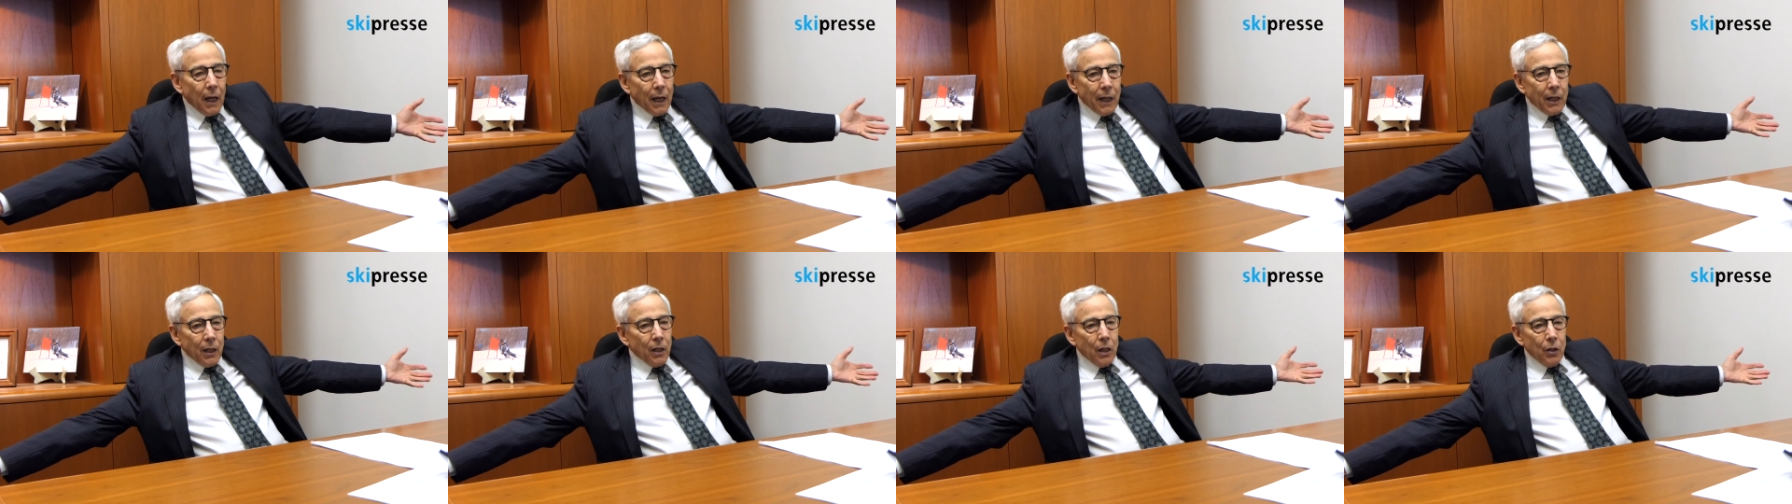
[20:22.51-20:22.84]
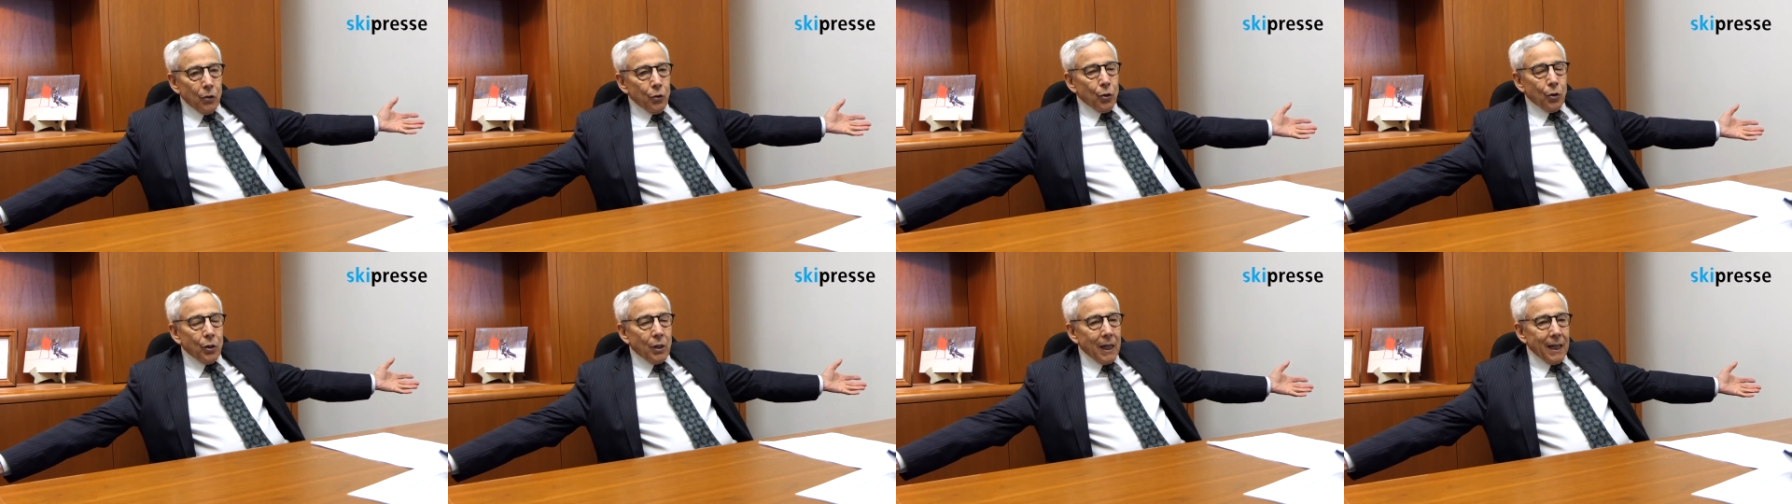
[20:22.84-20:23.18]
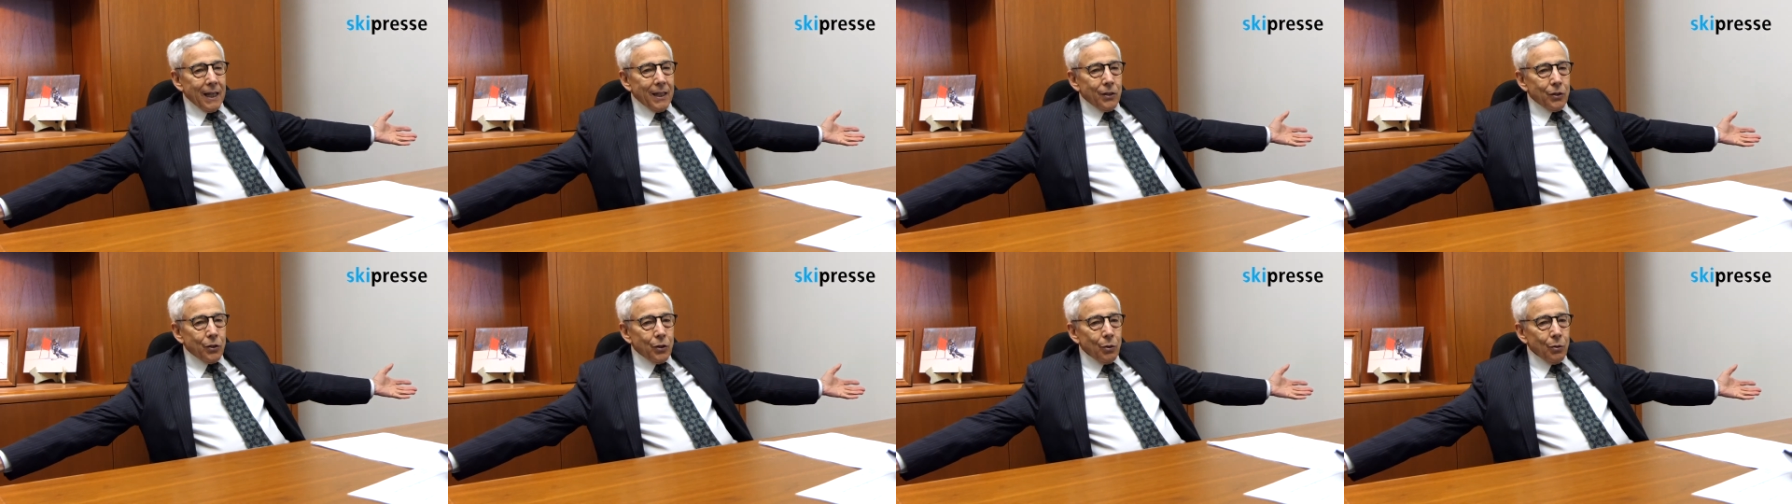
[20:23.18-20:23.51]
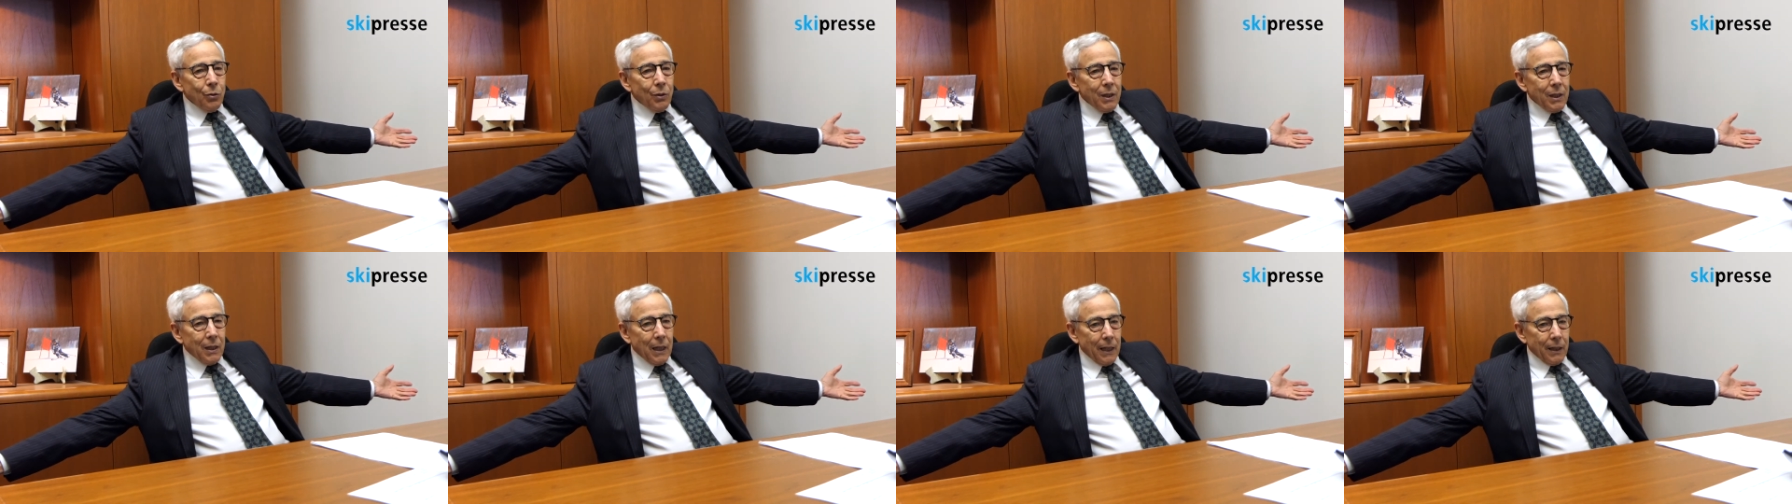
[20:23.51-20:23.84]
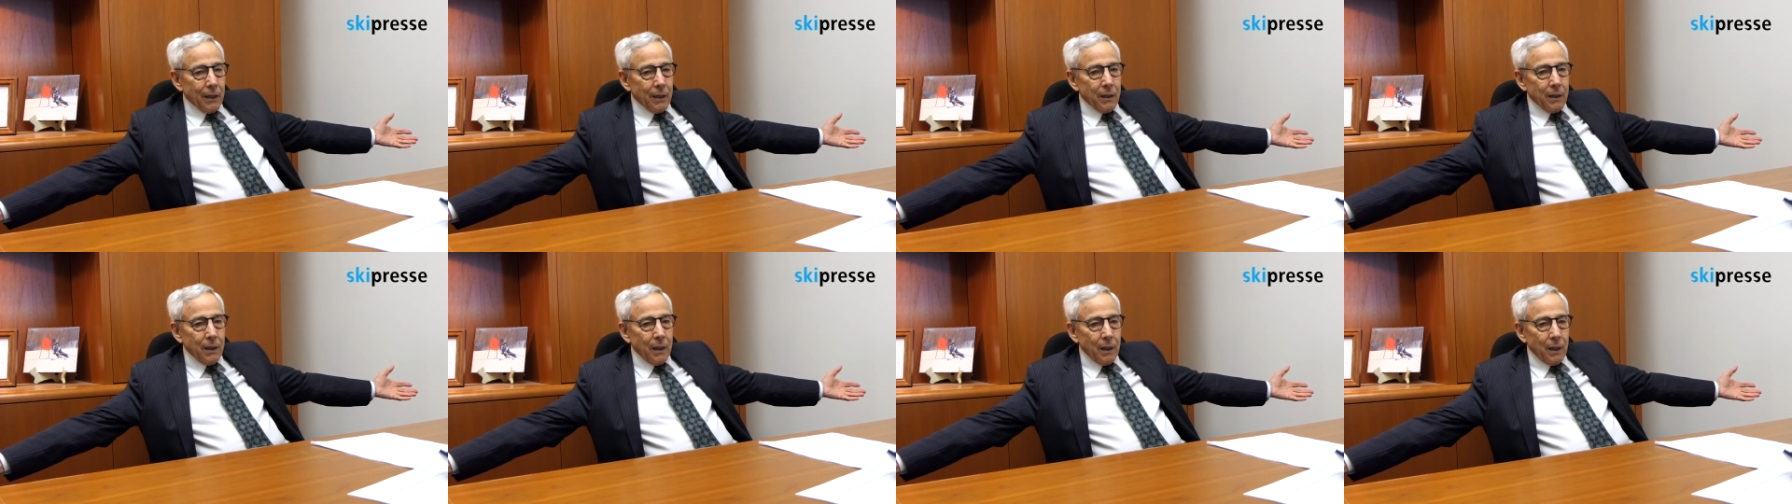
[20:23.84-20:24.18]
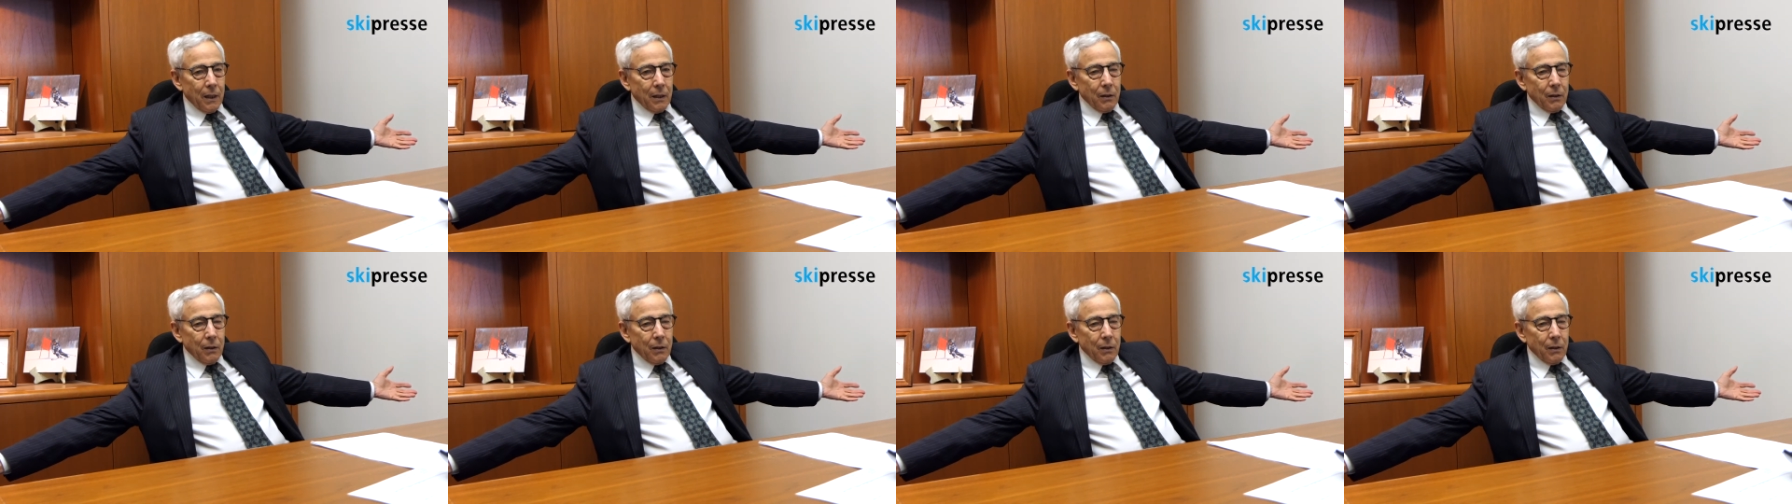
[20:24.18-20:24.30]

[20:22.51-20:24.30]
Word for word: I, you can't do this. I didn't.